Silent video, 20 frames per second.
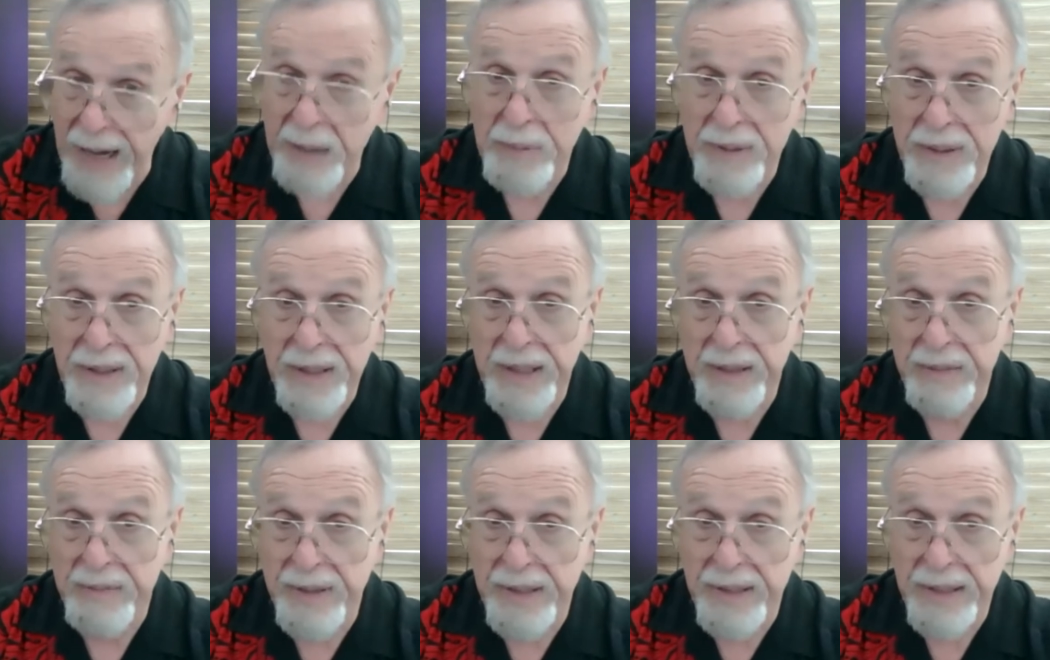I
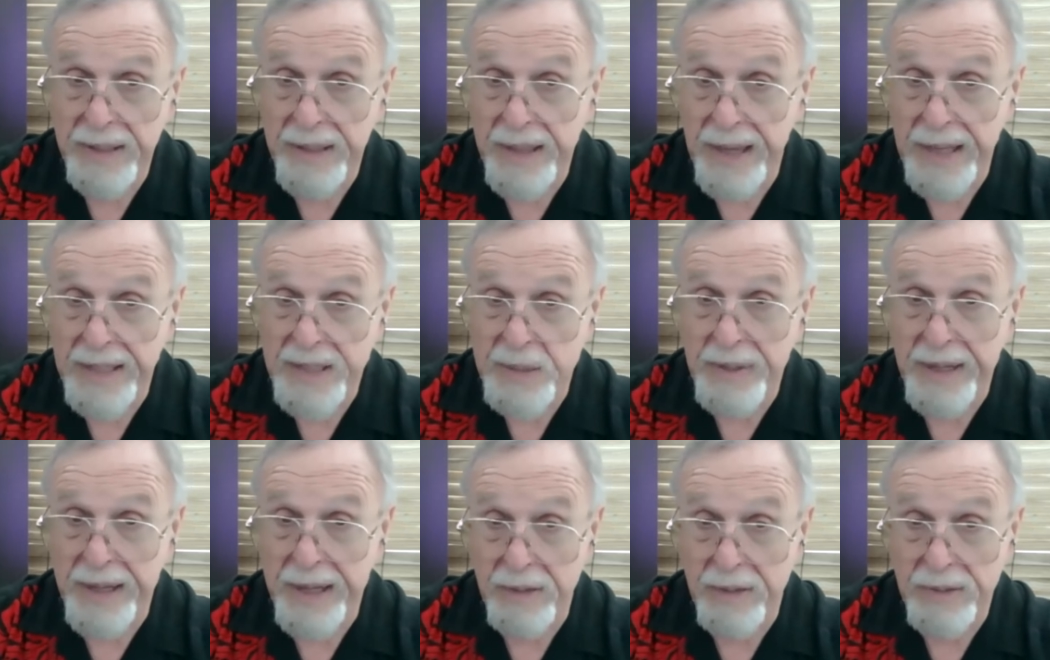believe that it has to
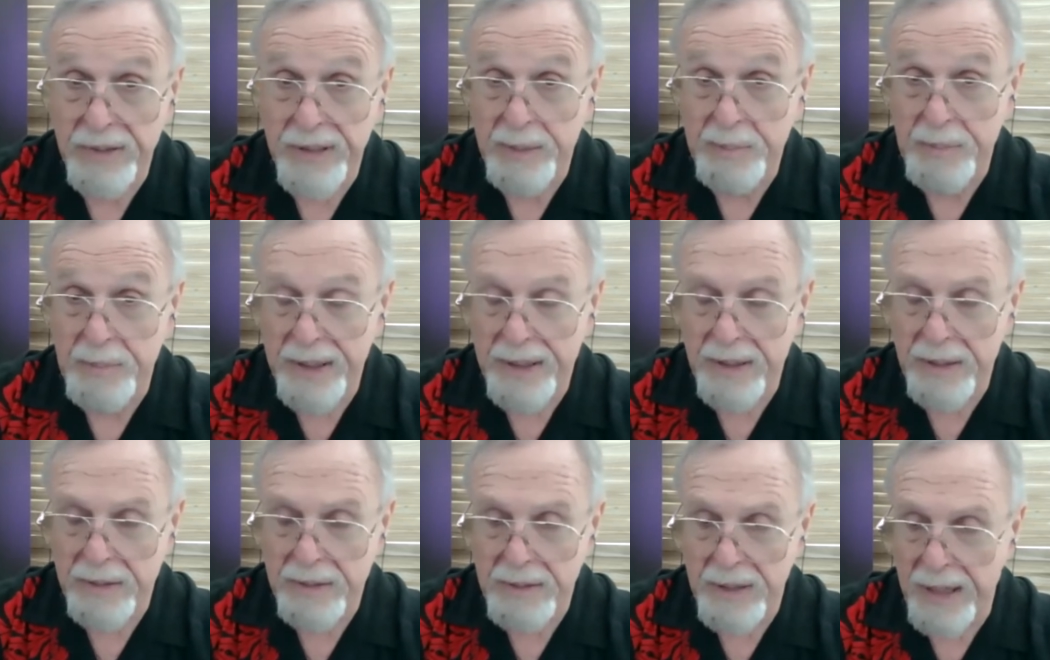be held up. I
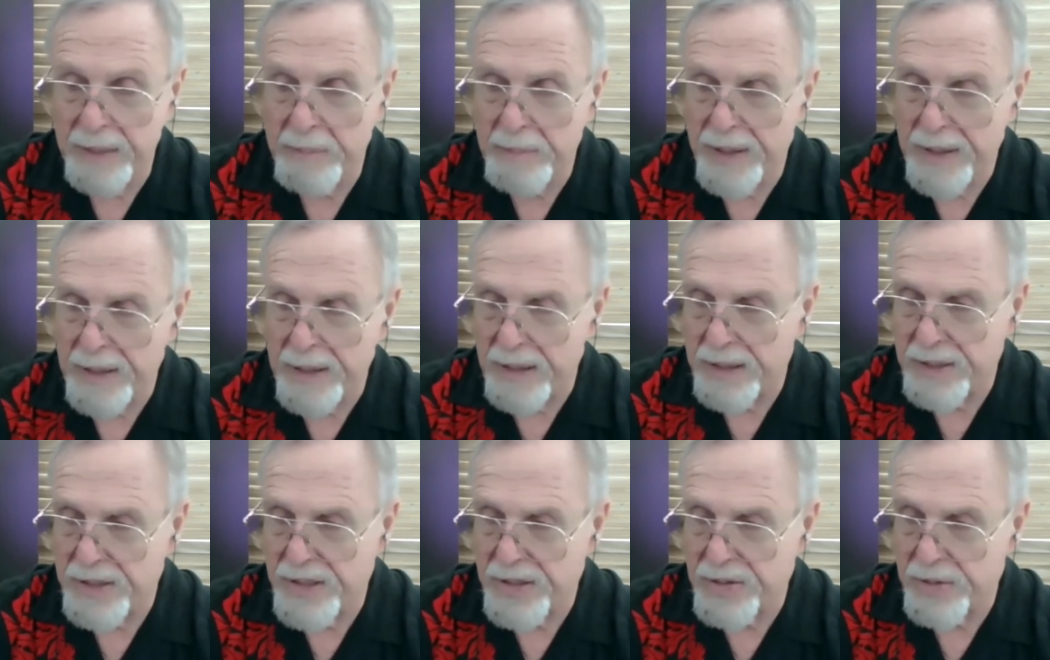know I'm on a
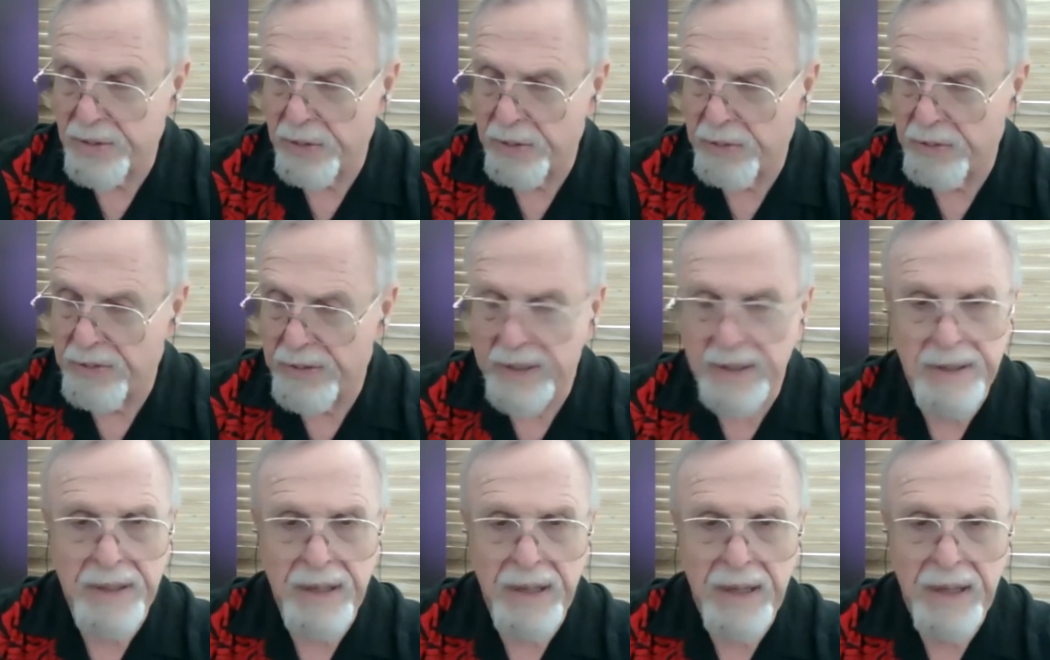listserv
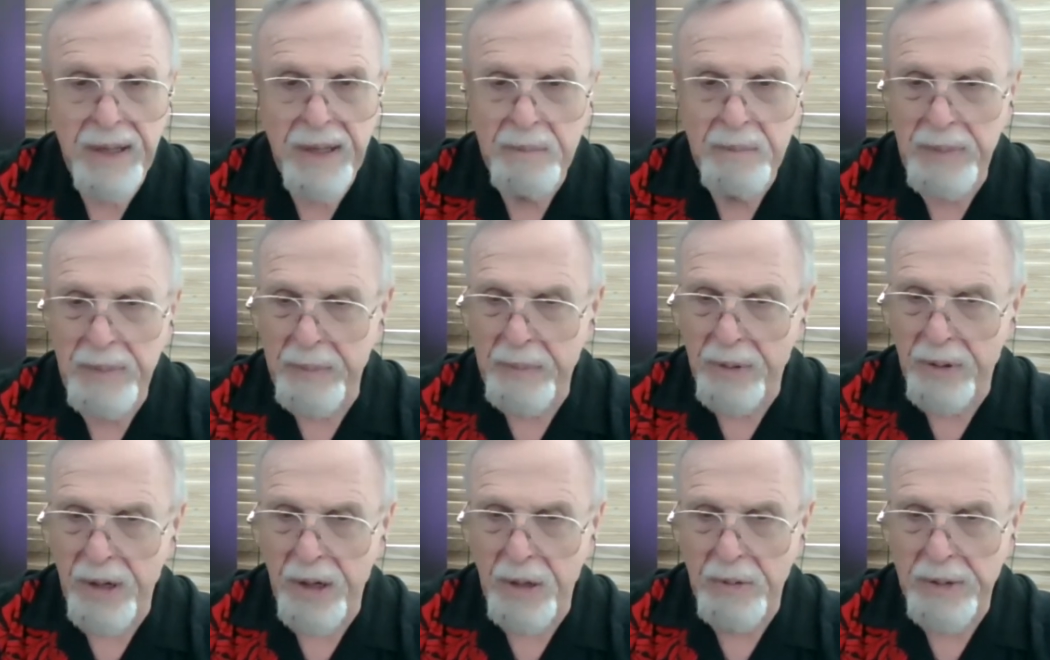and
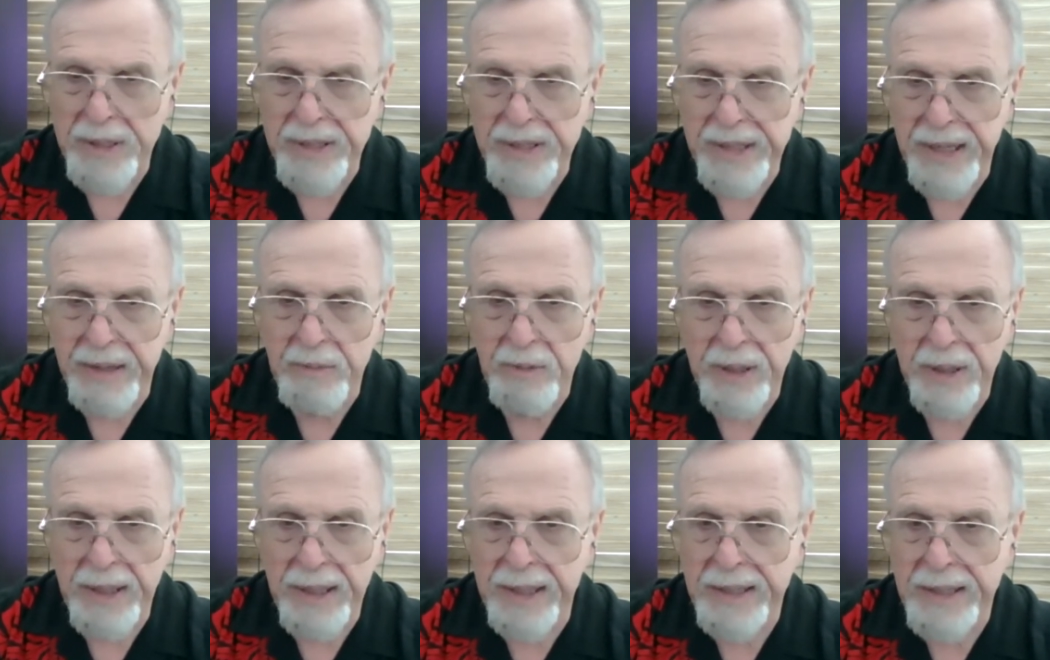people always say,
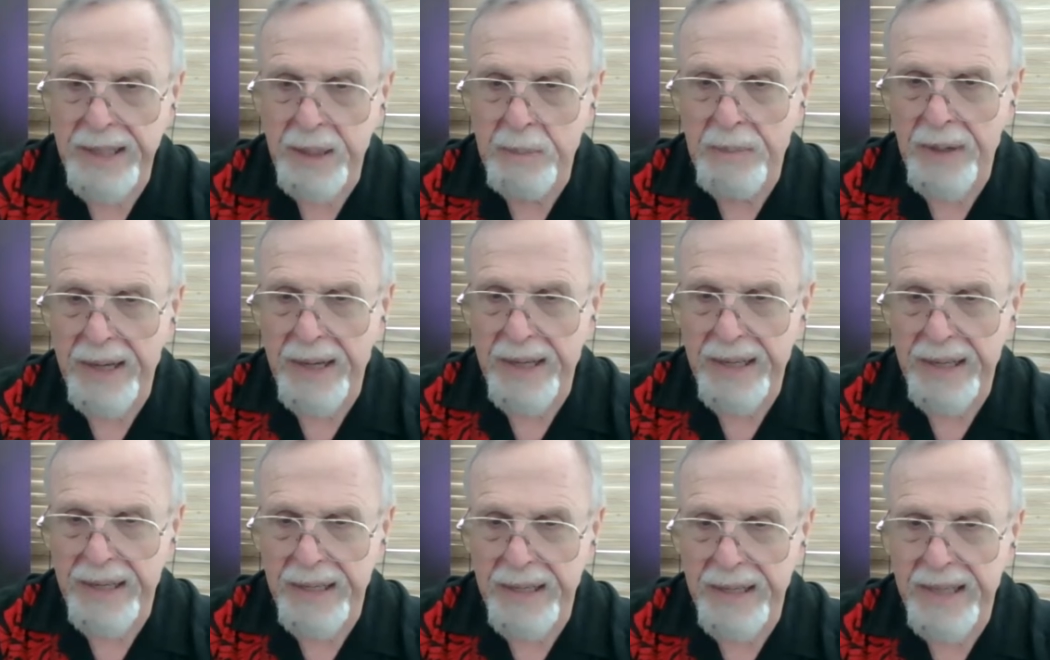well, can I take my
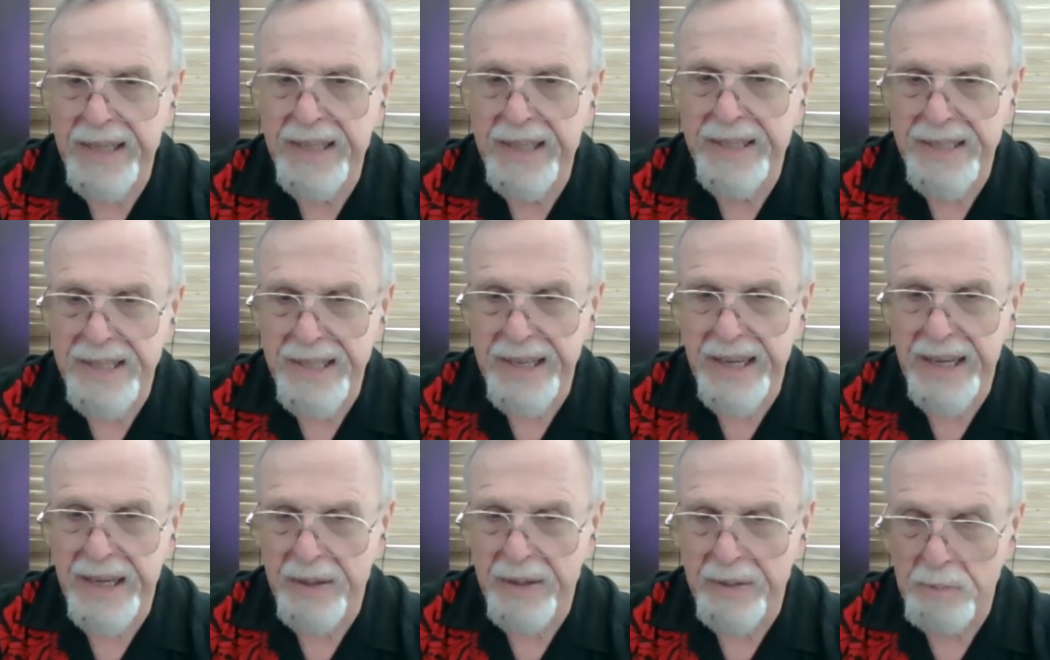E S
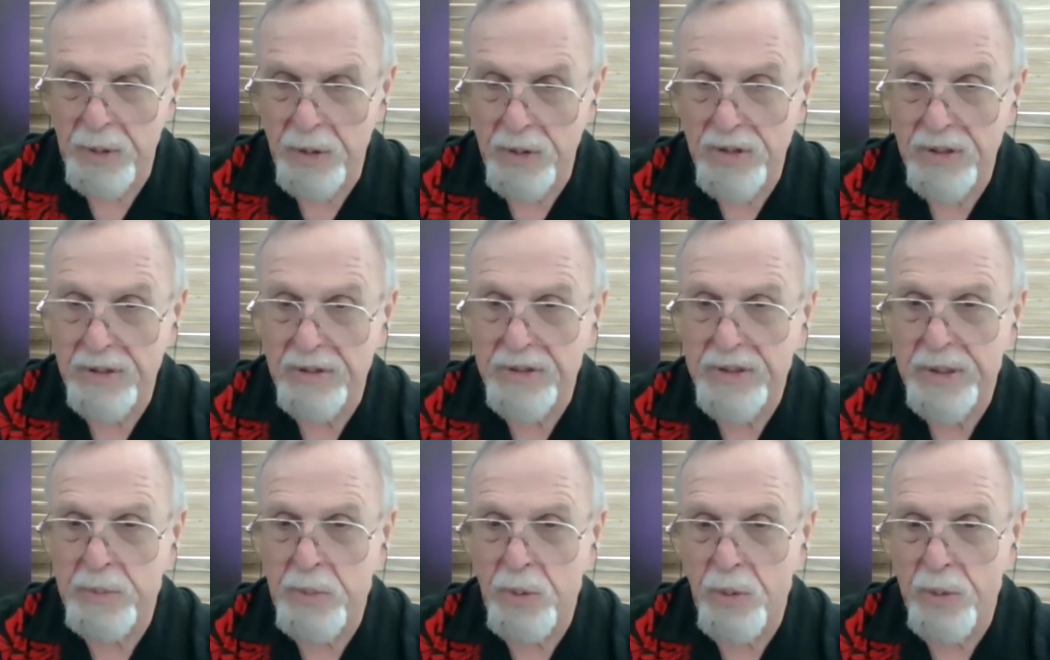A, emotional
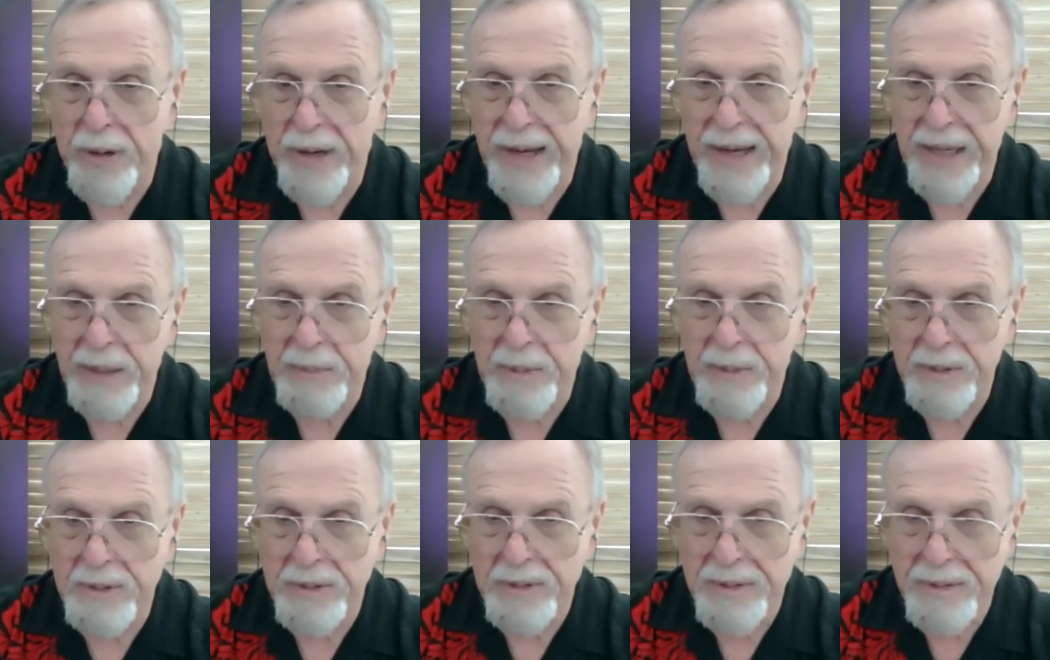support
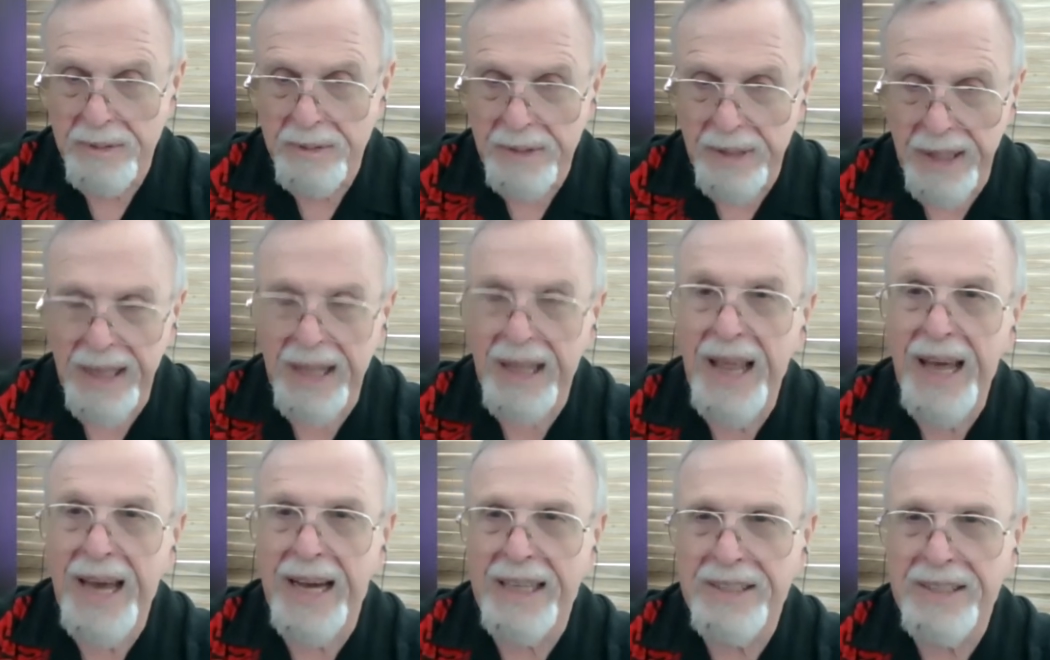animal, to
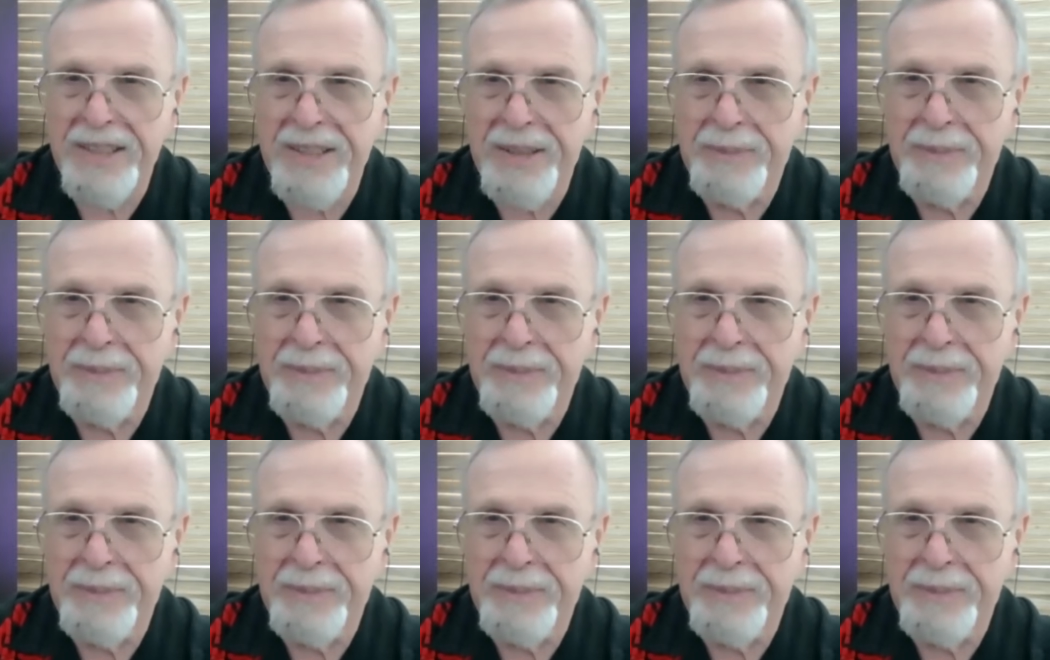class?